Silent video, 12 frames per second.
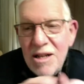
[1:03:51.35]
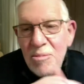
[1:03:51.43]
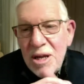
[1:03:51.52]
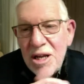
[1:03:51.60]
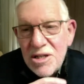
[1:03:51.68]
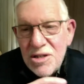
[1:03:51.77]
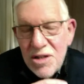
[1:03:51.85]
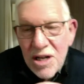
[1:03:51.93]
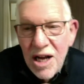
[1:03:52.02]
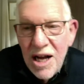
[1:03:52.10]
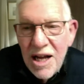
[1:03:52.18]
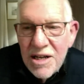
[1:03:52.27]
because of the
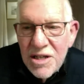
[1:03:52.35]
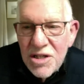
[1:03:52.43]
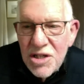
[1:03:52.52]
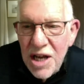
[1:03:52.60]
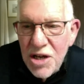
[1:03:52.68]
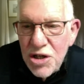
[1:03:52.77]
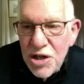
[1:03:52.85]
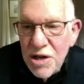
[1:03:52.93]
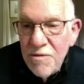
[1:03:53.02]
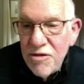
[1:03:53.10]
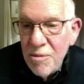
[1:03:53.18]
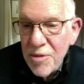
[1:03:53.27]

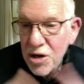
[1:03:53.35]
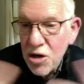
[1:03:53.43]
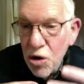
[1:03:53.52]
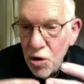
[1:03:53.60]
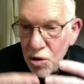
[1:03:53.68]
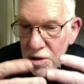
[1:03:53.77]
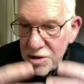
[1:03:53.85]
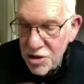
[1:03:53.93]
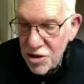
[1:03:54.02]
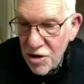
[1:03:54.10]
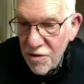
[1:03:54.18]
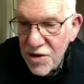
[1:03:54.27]
condensation from the cold
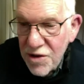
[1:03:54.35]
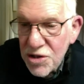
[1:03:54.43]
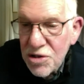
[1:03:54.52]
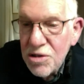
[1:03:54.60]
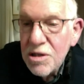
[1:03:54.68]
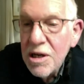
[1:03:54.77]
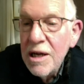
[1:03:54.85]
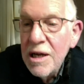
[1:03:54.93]
surface.